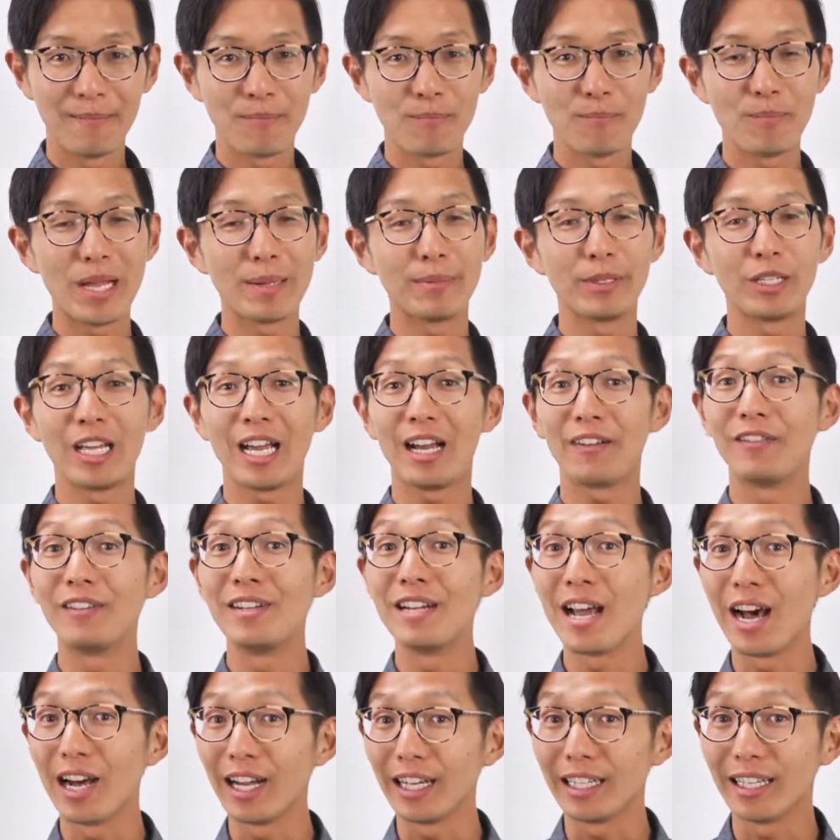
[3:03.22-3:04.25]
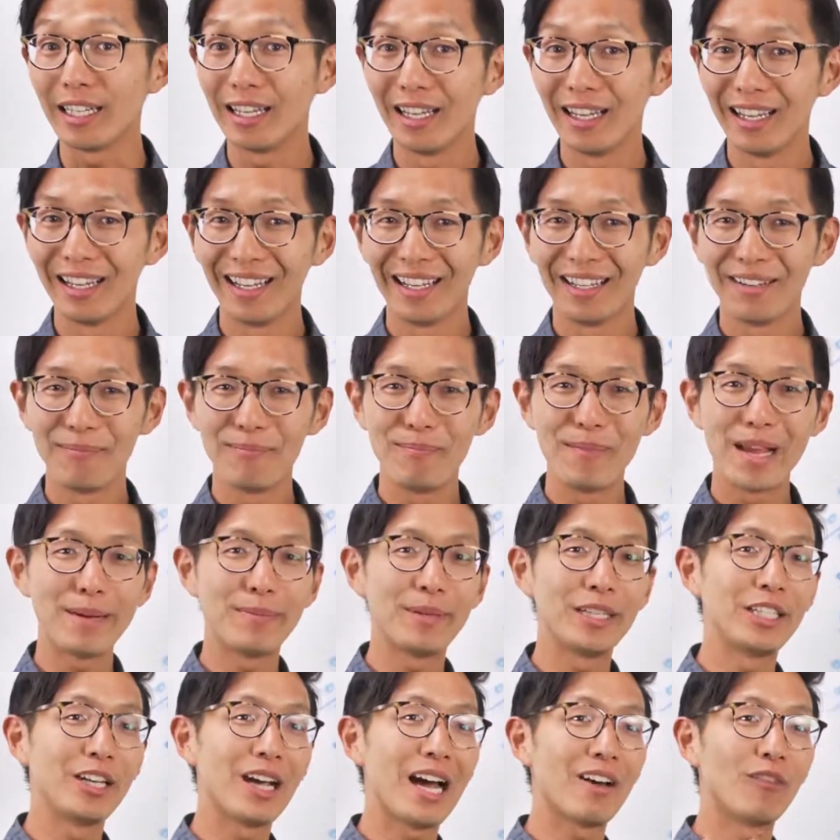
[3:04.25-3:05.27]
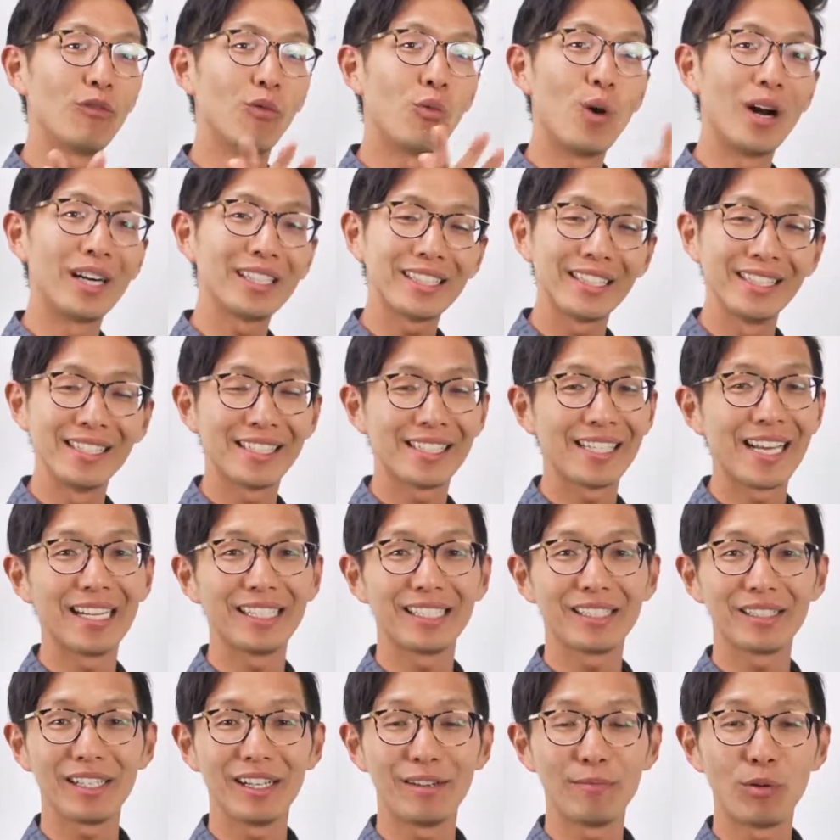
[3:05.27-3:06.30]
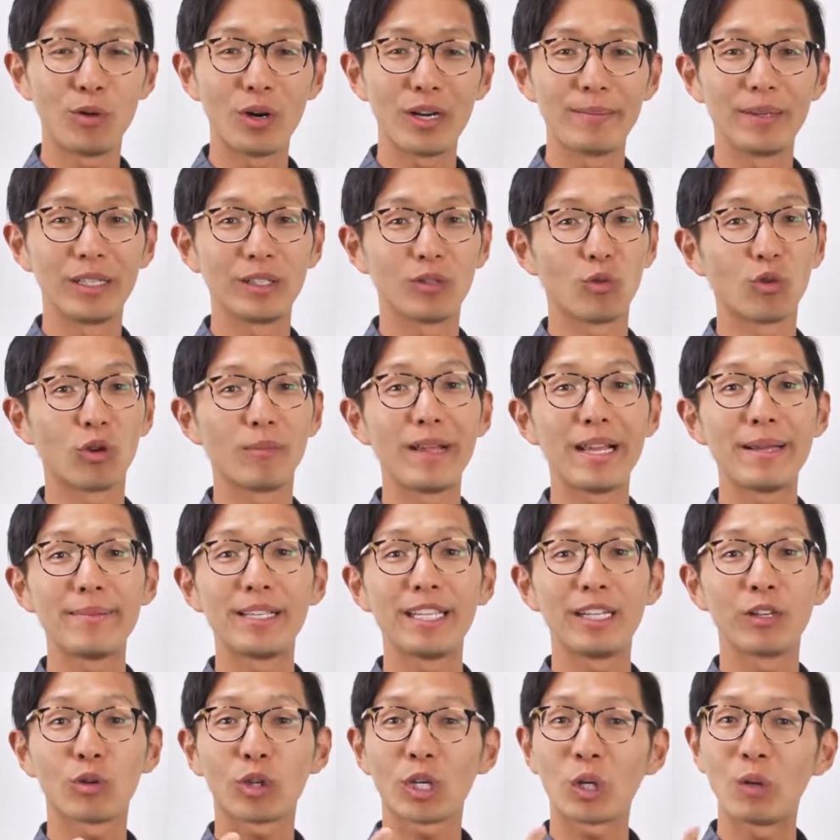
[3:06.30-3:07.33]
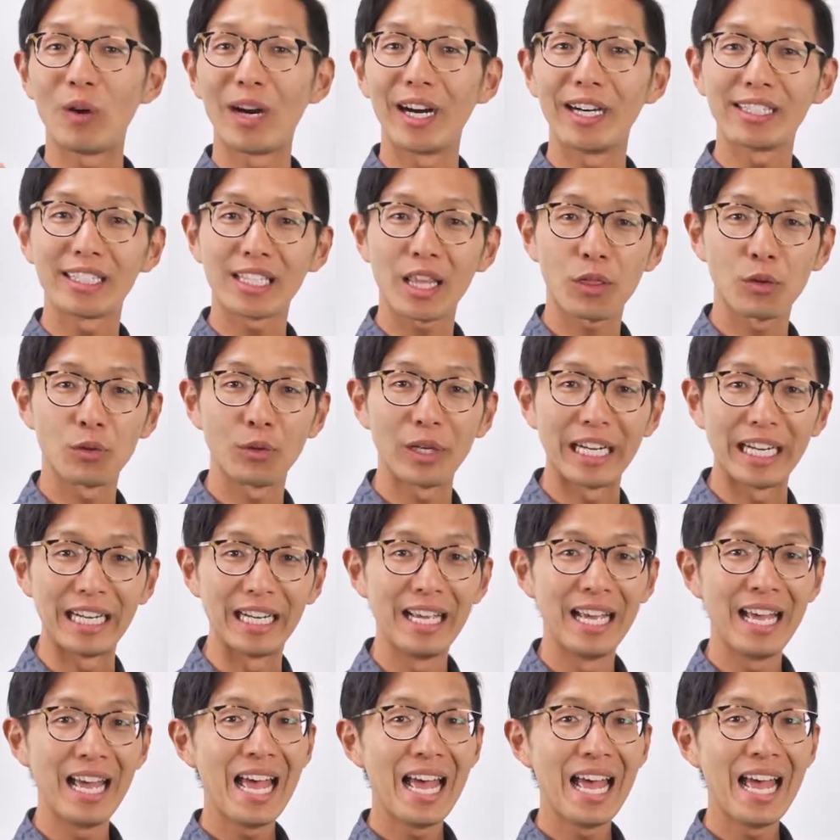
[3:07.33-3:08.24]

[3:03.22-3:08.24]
Maybe you have none. Maybe you have 1 consent appointment, or maybe it requires 3.